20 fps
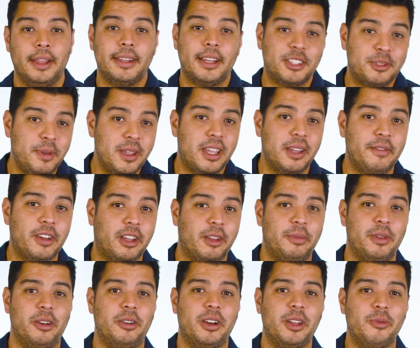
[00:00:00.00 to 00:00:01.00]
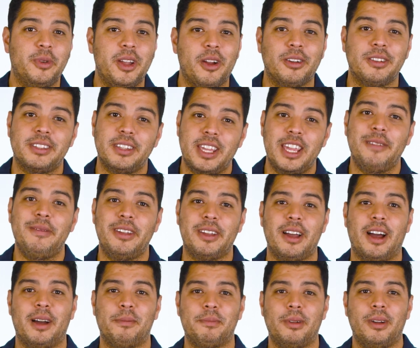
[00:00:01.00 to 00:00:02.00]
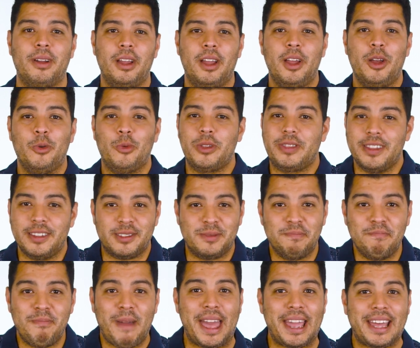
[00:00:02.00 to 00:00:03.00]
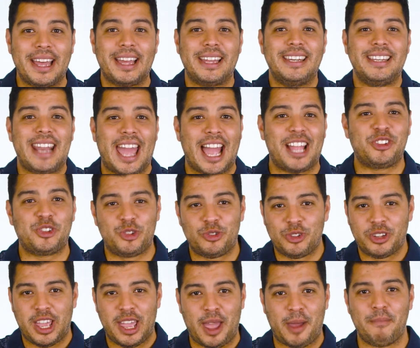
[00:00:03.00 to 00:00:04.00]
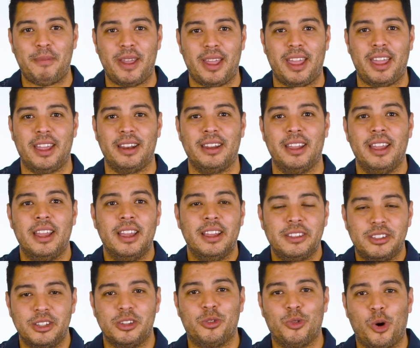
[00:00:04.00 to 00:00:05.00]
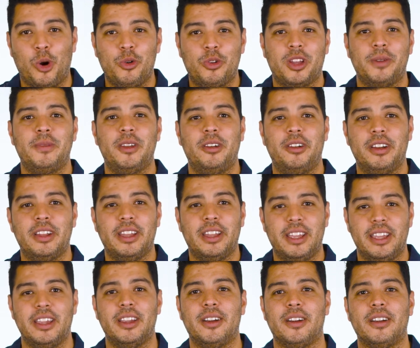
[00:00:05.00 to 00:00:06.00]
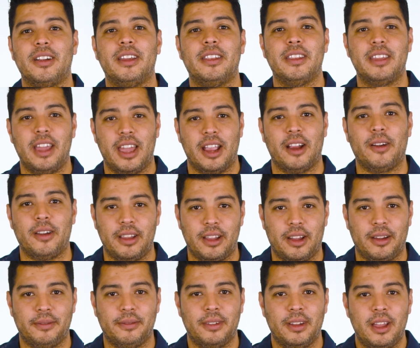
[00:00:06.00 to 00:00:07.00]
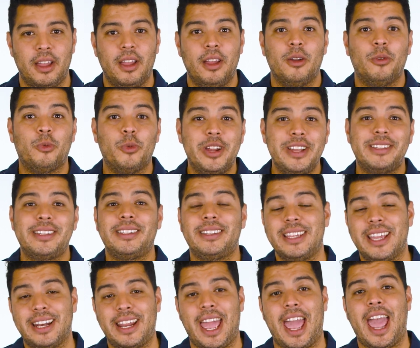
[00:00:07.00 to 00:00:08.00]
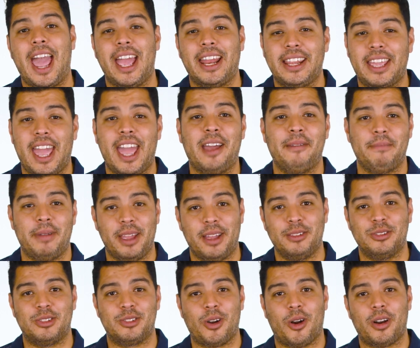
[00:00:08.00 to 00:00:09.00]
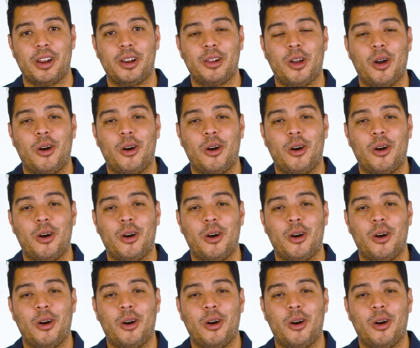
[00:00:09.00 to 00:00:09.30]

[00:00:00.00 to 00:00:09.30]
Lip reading: Now, speaking of community, we are teaming up with this mega national campaign to grow community here in the area. Recently, an ad campaign started